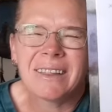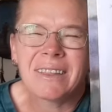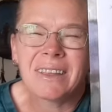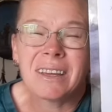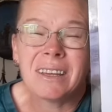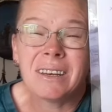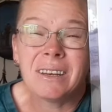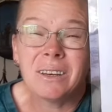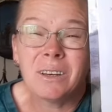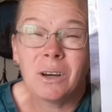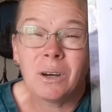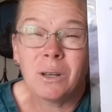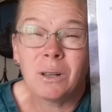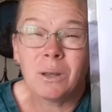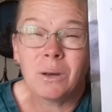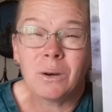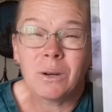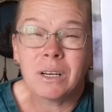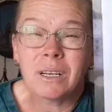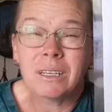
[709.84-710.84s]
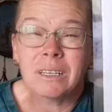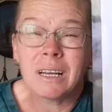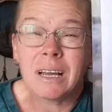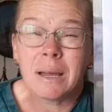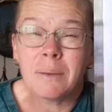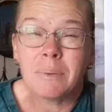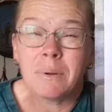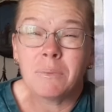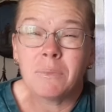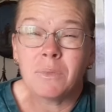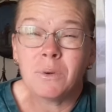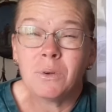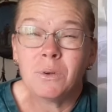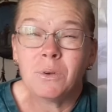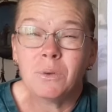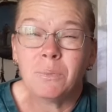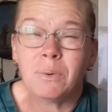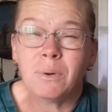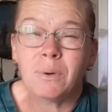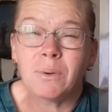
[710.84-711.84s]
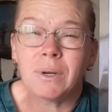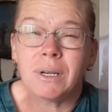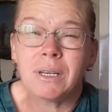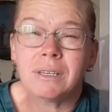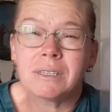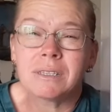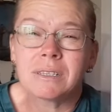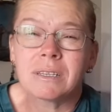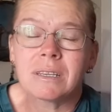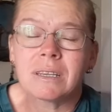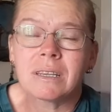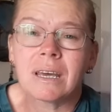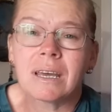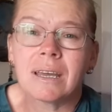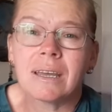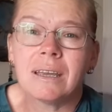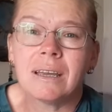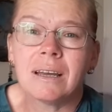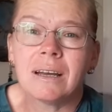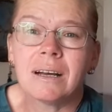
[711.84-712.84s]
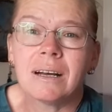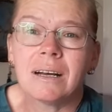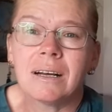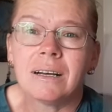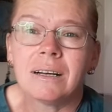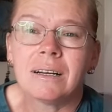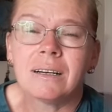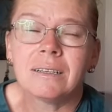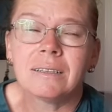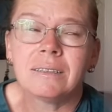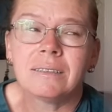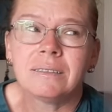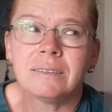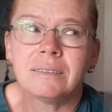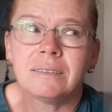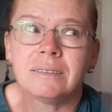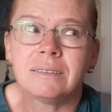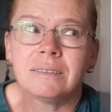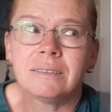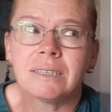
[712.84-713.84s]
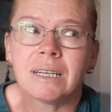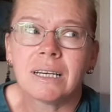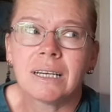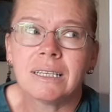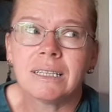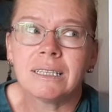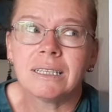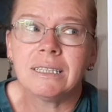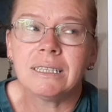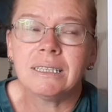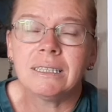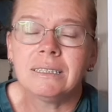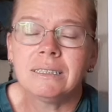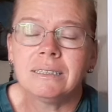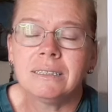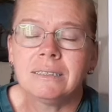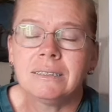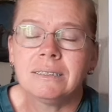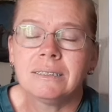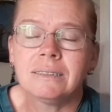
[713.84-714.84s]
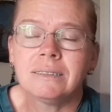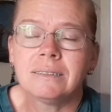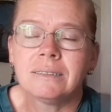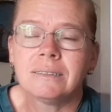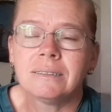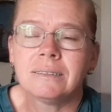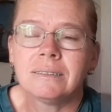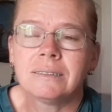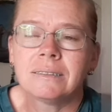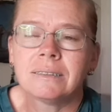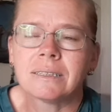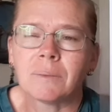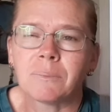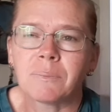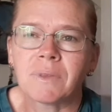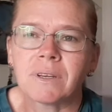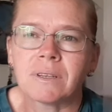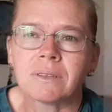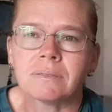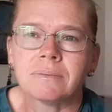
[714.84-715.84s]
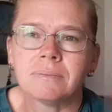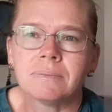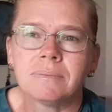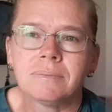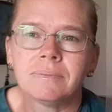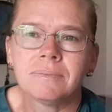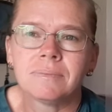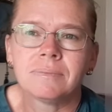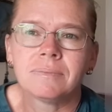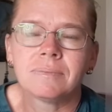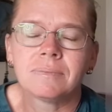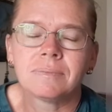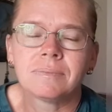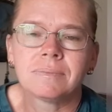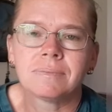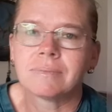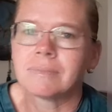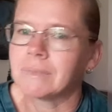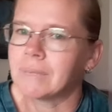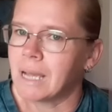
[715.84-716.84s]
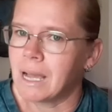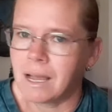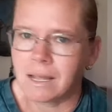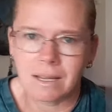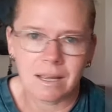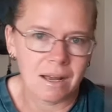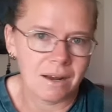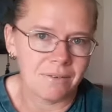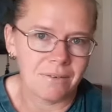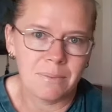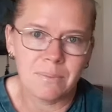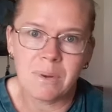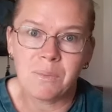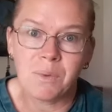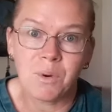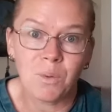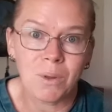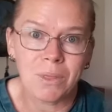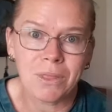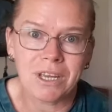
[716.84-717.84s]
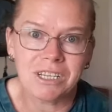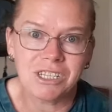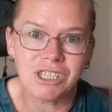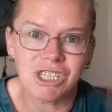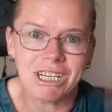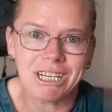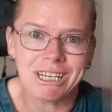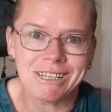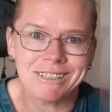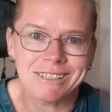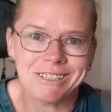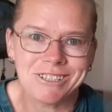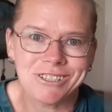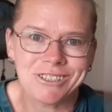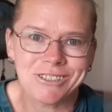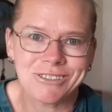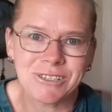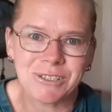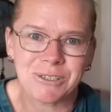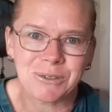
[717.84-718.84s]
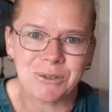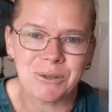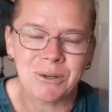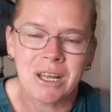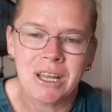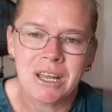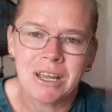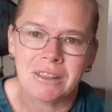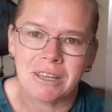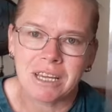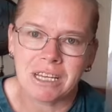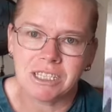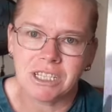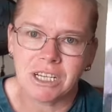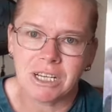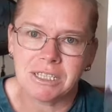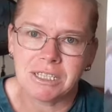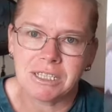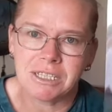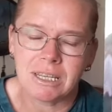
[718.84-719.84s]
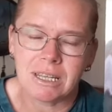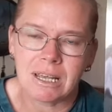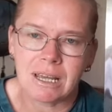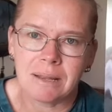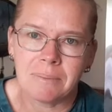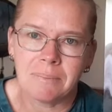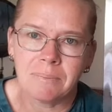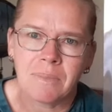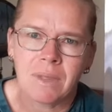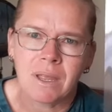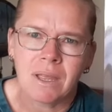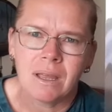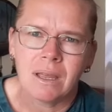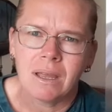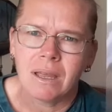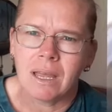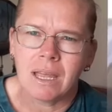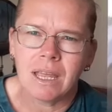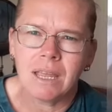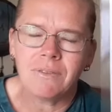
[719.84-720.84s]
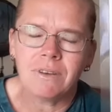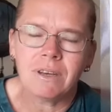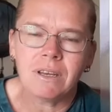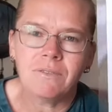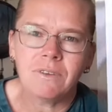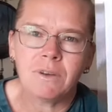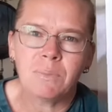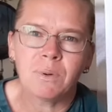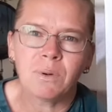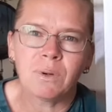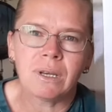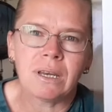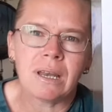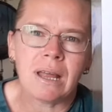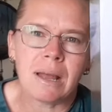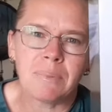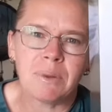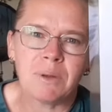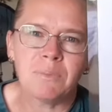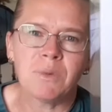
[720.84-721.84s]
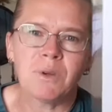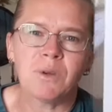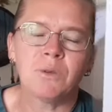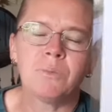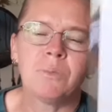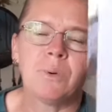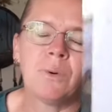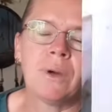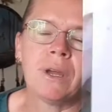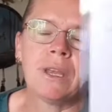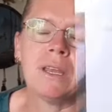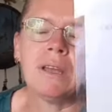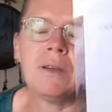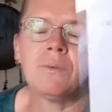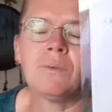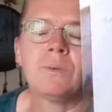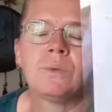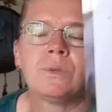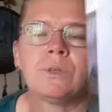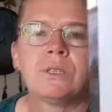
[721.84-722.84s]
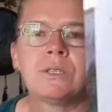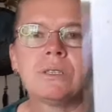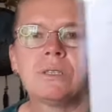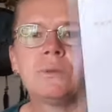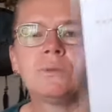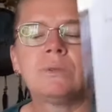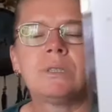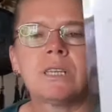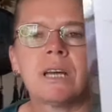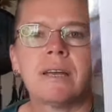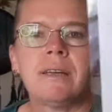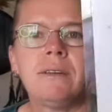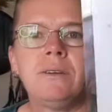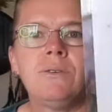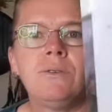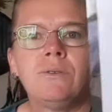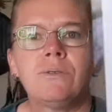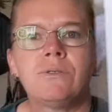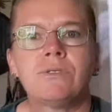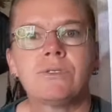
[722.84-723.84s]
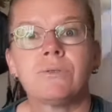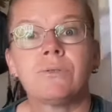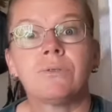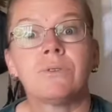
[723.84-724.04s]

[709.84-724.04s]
They're no longer Happy Mood Point. They are Daily something. I can't remember what they changed to. They changed the name. Even if you put in Happy Mood Point, it will still take you to